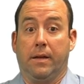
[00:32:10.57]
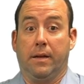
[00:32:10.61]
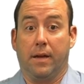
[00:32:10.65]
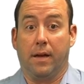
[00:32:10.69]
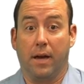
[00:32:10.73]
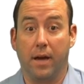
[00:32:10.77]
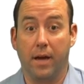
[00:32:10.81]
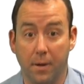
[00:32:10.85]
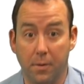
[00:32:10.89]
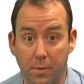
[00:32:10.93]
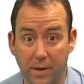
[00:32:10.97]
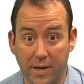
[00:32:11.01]

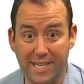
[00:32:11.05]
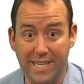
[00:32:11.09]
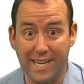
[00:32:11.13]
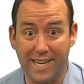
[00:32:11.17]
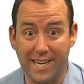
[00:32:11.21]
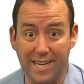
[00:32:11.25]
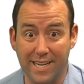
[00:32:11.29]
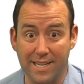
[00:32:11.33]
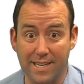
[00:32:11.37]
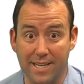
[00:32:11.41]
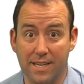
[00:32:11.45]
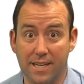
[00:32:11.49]
And we did
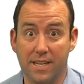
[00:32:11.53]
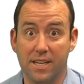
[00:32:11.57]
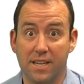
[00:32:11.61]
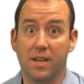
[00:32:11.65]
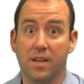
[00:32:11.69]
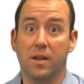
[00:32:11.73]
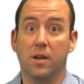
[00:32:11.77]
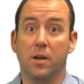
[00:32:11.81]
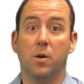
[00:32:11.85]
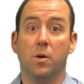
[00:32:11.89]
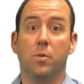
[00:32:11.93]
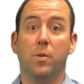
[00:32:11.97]
it.
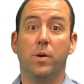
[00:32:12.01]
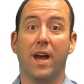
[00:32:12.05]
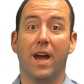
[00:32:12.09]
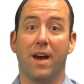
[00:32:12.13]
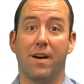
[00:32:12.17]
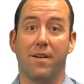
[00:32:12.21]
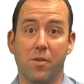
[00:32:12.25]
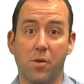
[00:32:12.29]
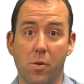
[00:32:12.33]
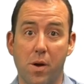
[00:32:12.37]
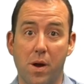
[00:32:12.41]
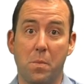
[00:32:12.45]
We
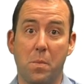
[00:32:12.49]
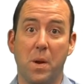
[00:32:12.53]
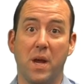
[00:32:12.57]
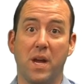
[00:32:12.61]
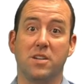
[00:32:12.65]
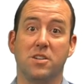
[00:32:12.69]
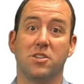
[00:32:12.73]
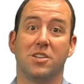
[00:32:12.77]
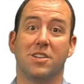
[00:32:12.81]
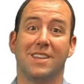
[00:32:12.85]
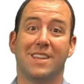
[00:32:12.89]
have a web page.